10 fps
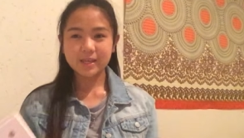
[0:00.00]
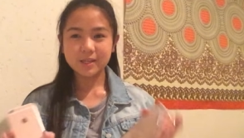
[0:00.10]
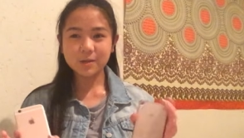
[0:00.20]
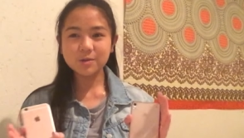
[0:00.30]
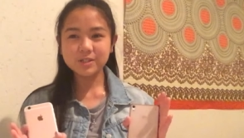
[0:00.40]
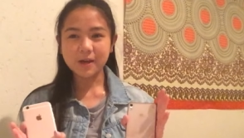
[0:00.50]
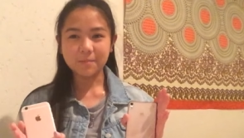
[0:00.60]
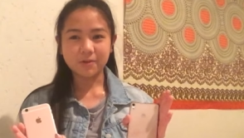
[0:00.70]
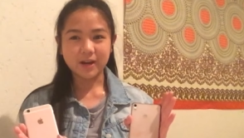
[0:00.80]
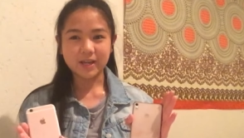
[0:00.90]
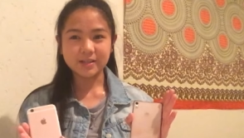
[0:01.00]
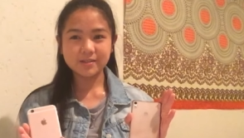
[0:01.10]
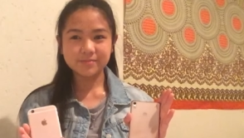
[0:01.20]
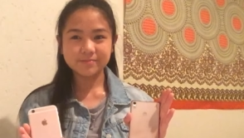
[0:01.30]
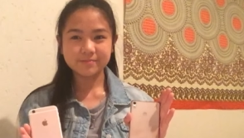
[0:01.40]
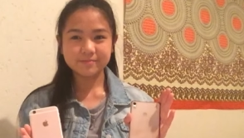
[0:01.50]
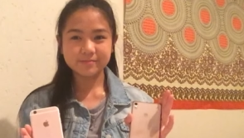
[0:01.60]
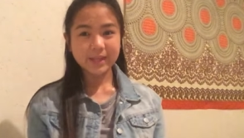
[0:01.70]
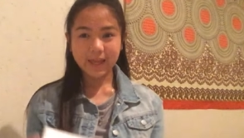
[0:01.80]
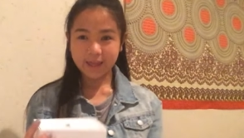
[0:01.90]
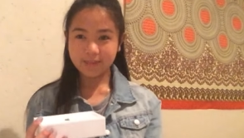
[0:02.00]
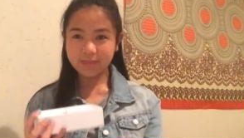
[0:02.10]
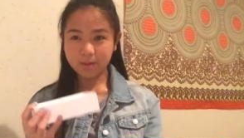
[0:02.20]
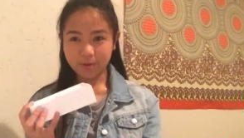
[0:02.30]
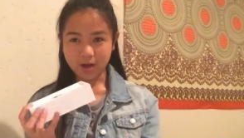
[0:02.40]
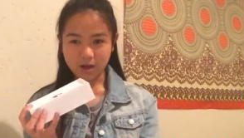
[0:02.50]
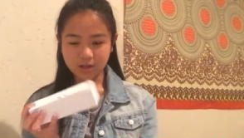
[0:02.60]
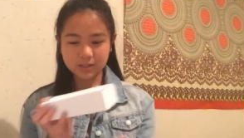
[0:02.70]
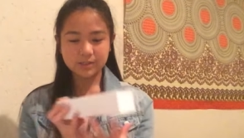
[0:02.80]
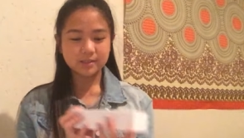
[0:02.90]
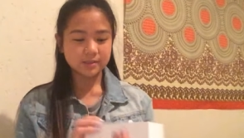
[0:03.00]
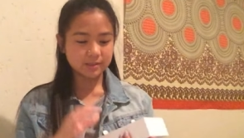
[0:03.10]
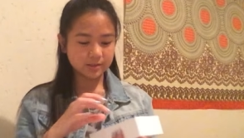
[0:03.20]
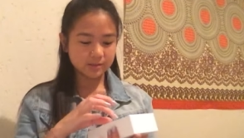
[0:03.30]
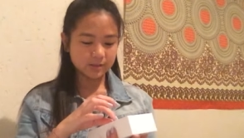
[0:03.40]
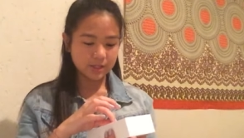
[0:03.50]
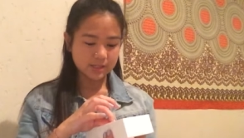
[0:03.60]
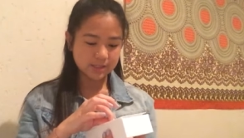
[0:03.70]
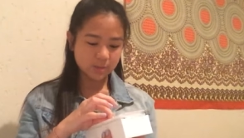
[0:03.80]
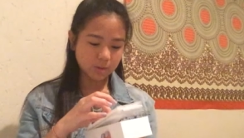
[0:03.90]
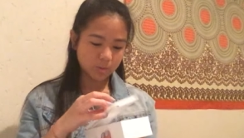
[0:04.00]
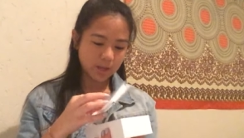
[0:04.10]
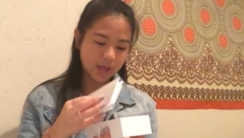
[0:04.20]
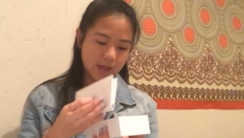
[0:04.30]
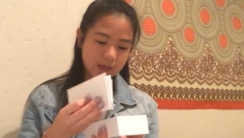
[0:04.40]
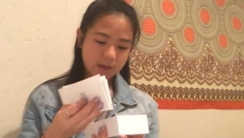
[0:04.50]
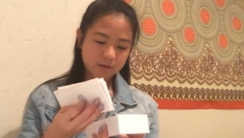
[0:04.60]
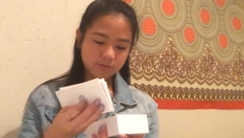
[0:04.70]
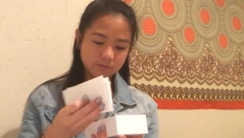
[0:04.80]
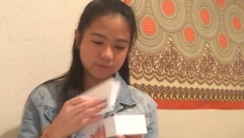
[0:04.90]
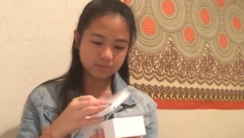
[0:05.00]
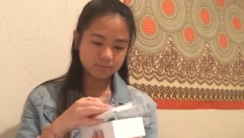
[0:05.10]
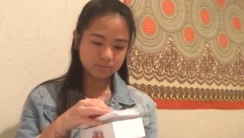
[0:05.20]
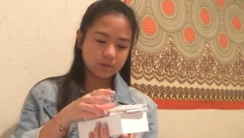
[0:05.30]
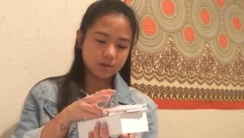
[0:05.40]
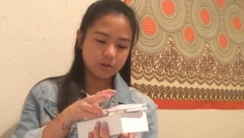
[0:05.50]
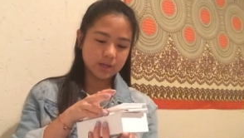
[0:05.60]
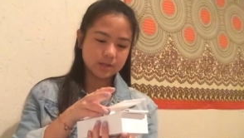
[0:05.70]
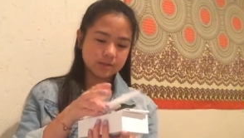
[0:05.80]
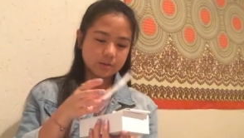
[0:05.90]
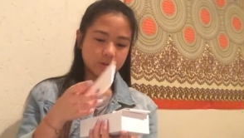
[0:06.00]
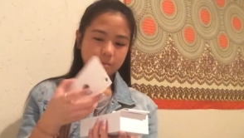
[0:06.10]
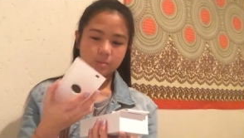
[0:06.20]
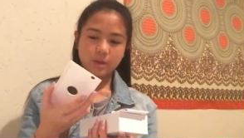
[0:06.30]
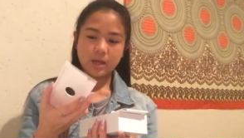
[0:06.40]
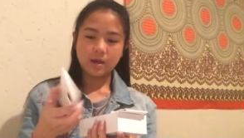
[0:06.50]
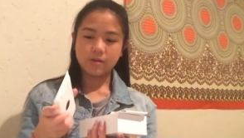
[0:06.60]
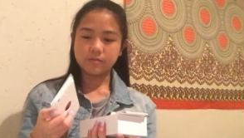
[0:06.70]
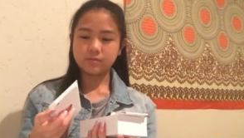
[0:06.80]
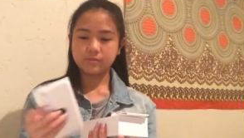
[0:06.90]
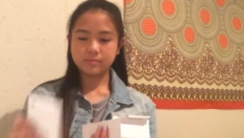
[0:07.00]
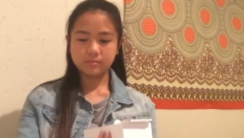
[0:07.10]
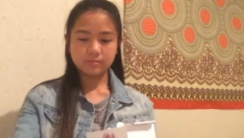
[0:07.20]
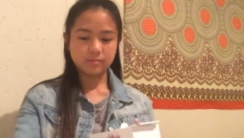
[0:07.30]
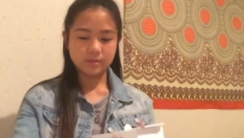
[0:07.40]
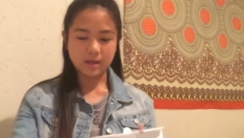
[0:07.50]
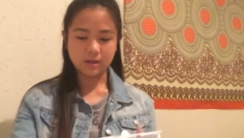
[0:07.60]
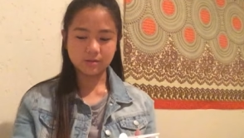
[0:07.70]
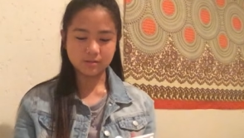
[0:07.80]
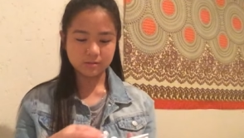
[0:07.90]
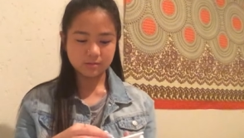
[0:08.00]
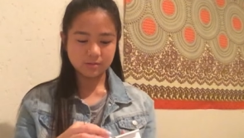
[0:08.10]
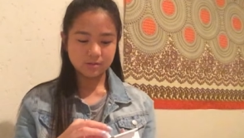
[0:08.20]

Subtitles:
Huge upgrade. In the box. Let's see what we have. Okay, so we have that.